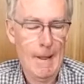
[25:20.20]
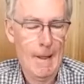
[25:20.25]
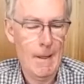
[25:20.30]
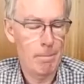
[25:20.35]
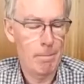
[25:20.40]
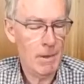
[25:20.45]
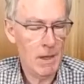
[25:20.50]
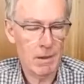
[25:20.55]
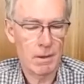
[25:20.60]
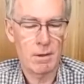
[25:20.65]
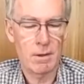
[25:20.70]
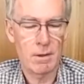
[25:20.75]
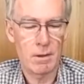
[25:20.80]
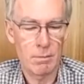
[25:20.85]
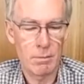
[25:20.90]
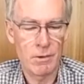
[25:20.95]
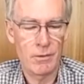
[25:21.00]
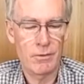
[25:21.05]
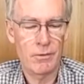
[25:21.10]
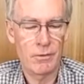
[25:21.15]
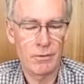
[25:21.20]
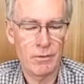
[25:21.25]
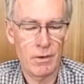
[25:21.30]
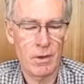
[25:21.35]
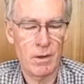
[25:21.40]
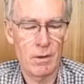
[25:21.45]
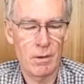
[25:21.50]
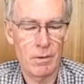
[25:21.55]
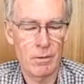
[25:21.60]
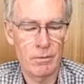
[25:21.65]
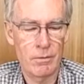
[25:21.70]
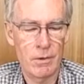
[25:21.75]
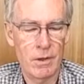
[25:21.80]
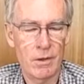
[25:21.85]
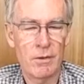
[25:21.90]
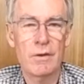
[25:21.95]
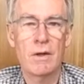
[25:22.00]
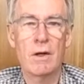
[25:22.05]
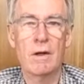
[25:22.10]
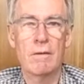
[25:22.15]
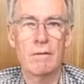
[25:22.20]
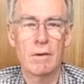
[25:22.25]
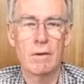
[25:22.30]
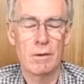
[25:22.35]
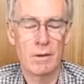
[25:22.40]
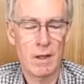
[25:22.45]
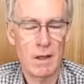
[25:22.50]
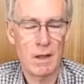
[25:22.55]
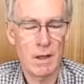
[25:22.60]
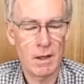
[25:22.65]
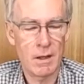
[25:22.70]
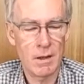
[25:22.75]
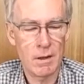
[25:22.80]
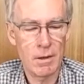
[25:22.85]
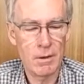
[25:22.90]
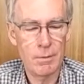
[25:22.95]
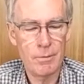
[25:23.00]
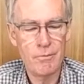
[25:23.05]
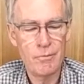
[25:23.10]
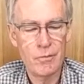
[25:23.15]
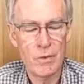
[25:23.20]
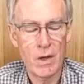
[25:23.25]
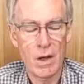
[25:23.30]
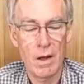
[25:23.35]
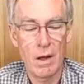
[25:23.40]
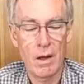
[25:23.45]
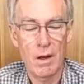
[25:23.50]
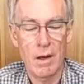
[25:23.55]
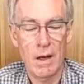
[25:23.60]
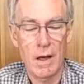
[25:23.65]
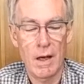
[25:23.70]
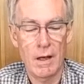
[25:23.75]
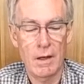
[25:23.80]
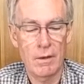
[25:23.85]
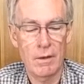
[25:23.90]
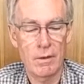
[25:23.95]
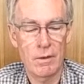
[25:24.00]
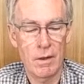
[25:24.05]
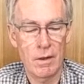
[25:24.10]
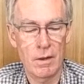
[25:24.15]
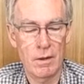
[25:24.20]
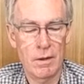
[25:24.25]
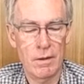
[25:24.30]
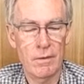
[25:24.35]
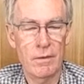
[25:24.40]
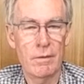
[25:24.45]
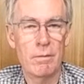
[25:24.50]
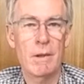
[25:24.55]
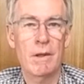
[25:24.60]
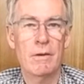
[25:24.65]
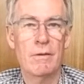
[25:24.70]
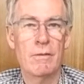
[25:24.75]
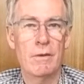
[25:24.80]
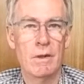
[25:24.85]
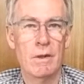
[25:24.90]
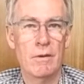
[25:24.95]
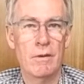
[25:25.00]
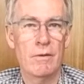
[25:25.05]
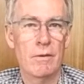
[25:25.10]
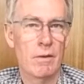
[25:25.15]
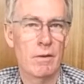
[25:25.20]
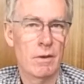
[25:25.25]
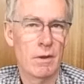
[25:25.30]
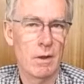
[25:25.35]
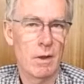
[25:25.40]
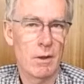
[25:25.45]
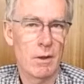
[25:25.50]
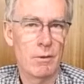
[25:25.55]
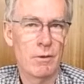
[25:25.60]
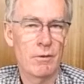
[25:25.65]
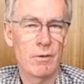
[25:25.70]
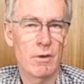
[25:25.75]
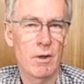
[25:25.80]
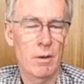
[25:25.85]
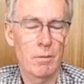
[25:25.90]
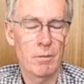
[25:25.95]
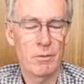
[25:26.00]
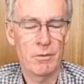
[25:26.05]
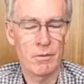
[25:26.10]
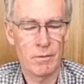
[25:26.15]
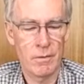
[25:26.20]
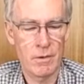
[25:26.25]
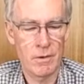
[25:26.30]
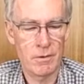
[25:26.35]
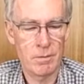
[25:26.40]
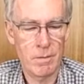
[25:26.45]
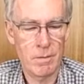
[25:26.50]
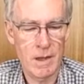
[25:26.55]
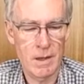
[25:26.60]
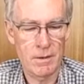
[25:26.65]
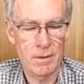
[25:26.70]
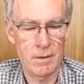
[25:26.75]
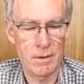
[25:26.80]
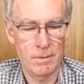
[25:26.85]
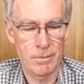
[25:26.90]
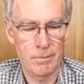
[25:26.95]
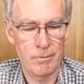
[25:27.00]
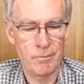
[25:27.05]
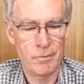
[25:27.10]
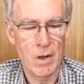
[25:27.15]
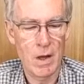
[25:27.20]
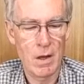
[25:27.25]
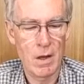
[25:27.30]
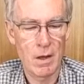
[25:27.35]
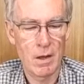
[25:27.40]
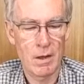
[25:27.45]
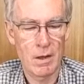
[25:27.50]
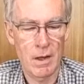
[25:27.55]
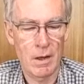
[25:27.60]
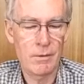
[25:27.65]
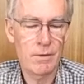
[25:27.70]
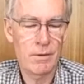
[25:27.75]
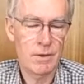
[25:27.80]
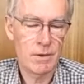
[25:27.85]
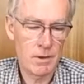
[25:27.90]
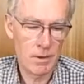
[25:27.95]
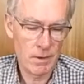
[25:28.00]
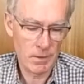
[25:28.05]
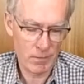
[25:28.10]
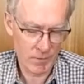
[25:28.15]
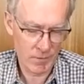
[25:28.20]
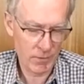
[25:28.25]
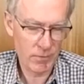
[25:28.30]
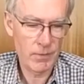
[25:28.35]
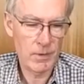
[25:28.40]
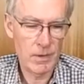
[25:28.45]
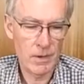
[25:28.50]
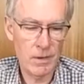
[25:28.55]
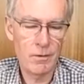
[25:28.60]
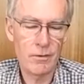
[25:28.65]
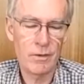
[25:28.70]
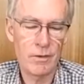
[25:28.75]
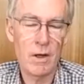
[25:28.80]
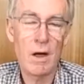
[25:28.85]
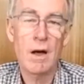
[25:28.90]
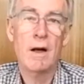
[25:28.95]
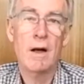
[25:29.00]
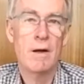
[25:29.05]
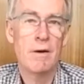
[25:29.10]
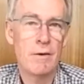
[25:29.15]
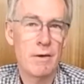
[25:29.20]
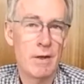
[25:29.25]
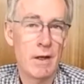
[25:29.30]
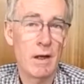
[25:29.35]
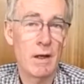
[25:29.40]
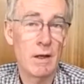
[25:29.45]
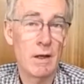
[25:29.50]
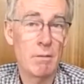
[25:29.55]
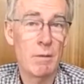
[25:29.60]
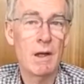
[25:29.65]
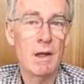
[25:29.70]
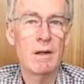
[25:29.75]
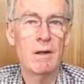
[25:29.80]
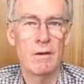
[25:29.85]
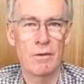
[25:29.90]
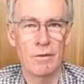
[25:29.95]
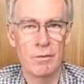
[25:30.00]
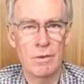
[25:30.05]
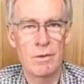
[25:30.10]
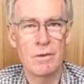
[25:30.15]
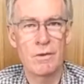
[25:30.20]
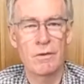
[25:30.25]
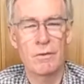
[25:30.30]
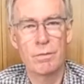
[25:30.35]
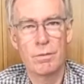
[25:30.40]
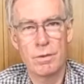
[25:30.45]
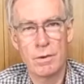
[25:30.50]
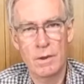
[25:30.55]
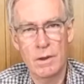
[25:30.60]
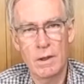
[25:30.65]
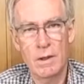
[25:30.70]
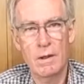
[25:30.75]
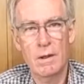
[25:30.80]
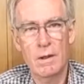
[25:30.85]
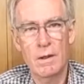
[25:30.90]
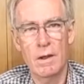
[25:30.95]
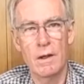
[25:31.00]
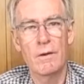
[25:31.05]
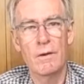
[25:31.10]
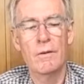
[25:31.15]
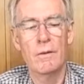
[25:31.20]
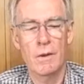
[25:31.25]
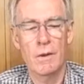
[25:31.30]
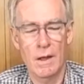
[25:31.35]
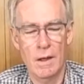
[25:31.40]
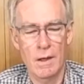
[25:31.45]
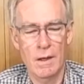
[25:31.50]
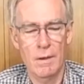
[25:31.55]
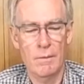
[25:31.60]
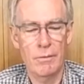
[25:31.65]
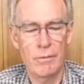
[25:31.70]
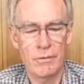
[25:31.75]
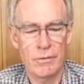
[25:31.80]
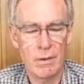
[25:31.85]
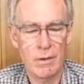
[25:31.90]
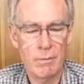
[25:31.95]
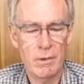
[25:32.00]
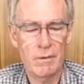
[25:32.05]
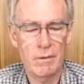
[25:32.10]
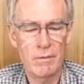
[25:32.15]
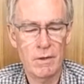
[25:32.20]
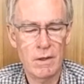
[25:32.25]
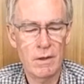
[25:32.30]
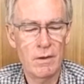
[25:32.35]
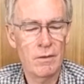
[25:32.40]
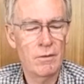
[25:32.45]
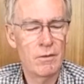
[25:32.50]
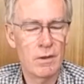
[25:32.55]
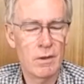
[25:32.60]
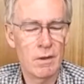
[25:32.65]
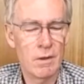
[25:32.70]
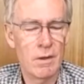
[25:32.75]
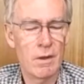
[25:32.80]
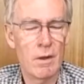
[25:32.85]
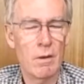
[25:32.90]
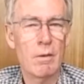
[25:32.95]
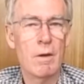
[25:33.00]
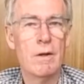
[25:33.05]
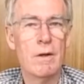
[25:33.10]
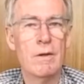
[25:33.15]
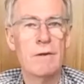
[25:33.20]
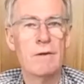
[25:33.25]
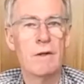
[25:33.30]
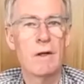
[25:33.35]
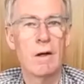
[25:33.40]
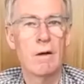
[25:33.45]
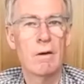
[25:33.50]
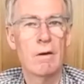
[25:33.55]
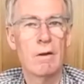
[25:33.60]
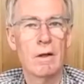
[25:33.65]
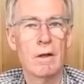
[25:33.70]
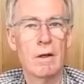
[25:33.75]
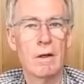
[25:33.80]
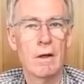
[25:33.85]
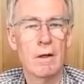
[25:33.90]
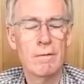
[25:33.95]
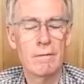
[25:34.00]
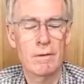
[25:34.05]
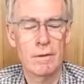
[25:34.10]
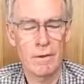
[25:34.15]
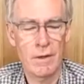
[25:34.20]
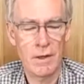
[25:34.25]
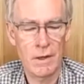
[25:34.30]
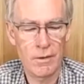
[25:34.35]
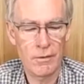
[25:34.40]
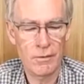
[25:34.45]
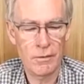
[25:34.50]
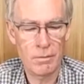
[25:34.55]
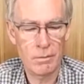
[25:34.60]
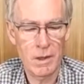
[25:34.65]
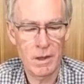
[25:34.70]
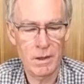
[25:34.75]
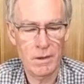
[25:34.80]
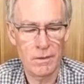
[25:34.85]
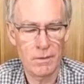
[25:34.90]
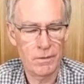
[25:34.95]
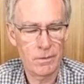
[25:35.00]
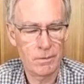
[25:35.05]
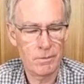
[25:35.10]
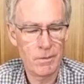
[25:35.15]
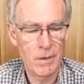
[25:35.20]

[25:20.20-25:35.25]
Mount Canobolas is an old extinct volcano, and a lot of the best vineyards are on the lower slopes of this mountain. The altitude of this vineyard is 980 metres, which is pretty high. Some of the vineyards in Orange go a little over 1,000 metres.